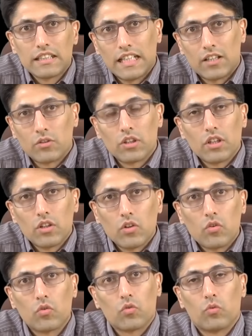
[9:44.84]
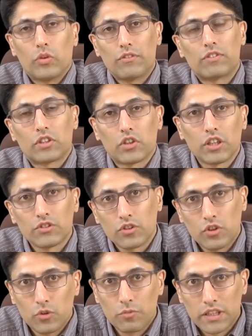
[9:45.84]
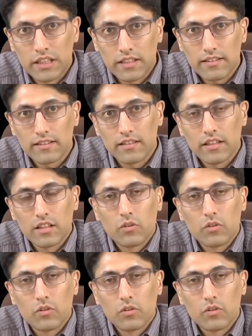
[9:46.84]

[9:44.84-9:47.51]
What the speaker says: Now, we've discussed humanness.